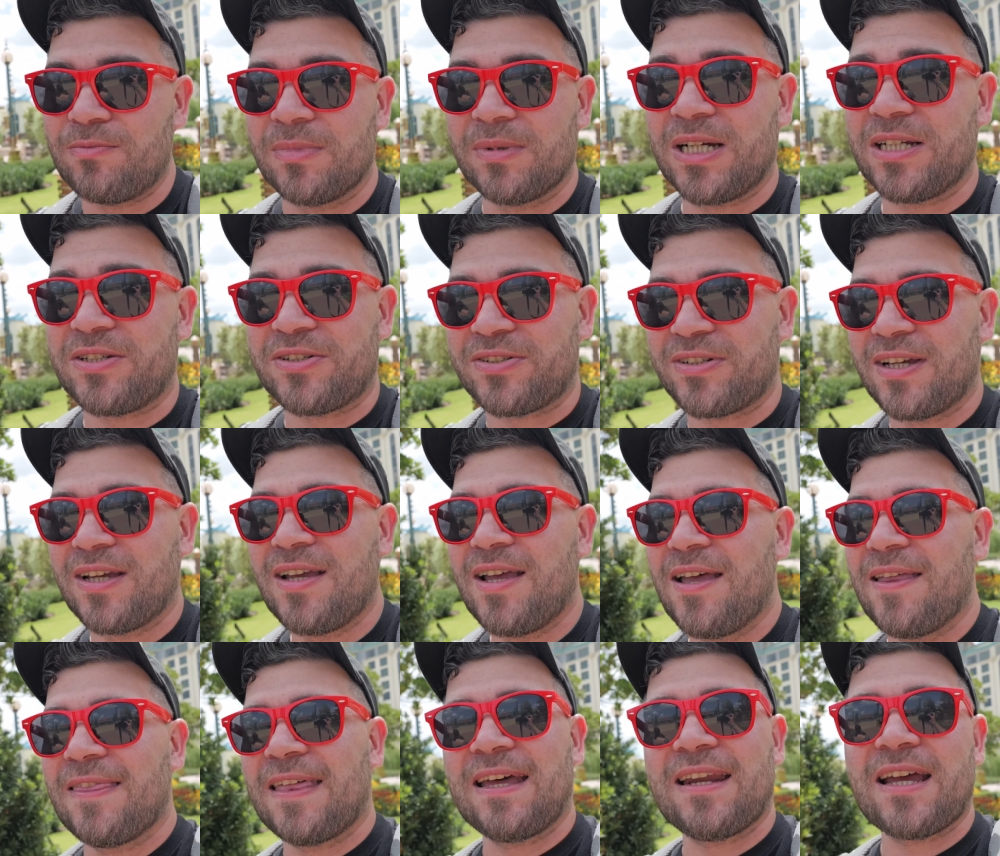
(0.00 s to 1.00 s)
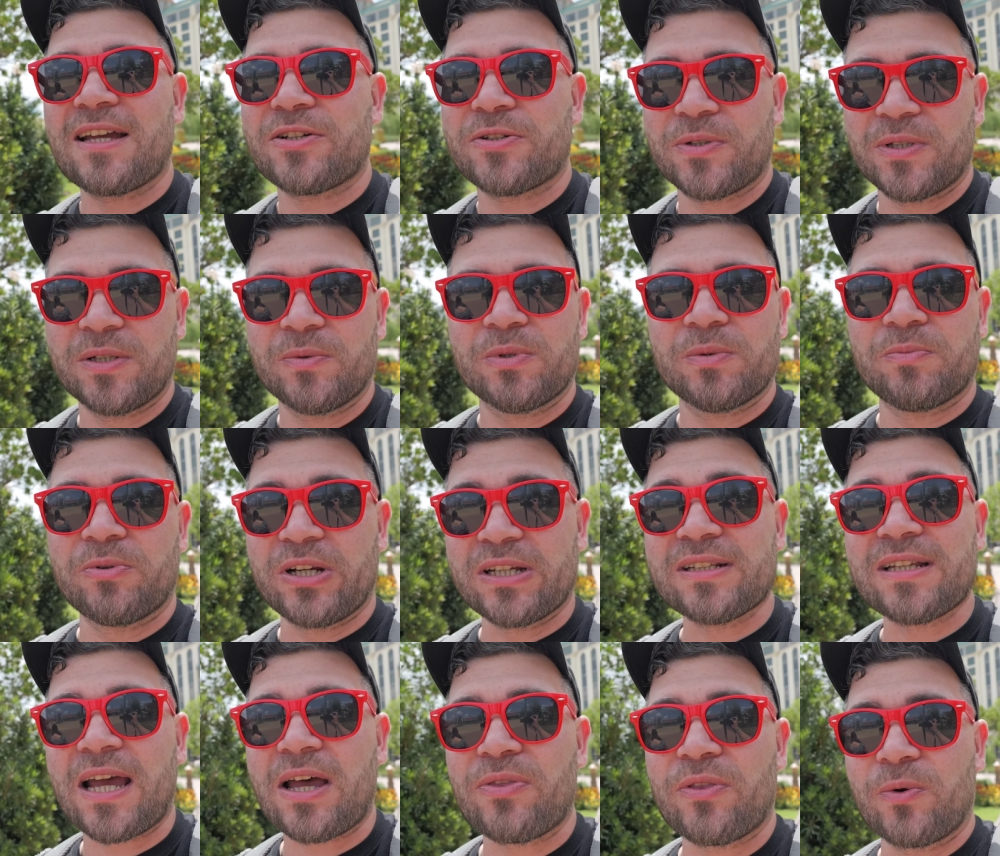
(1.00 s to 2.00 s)
much that actually will bring
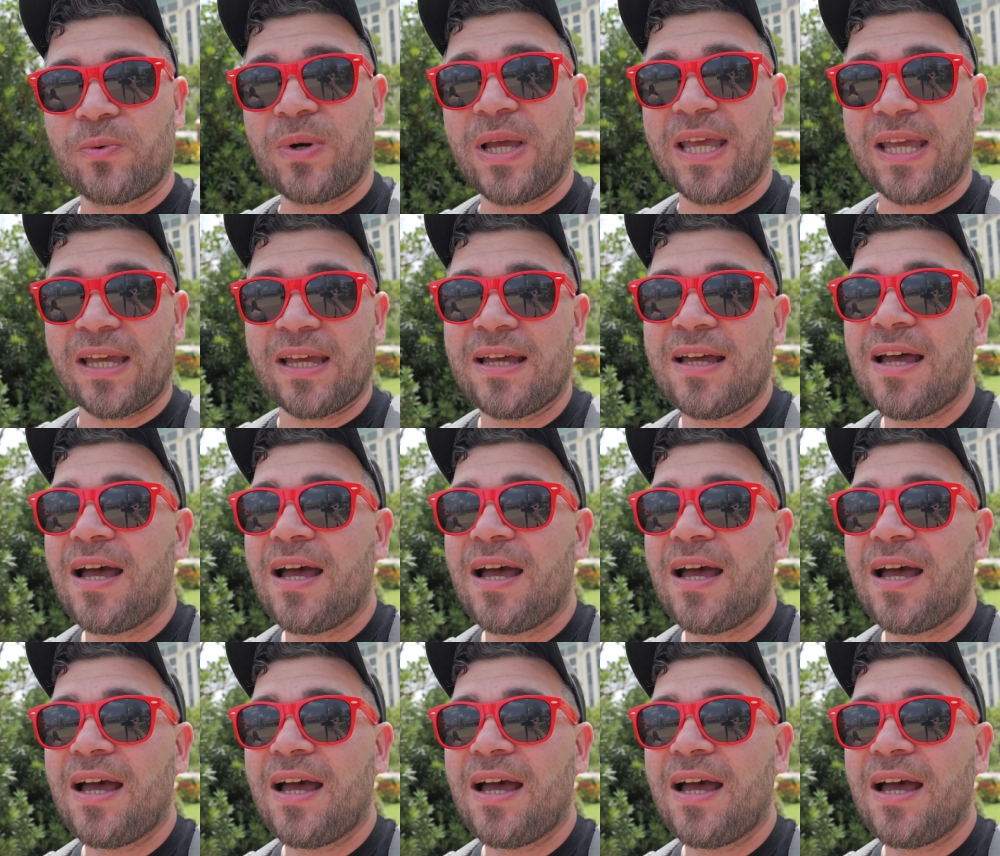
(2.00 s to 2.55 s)
down the wait.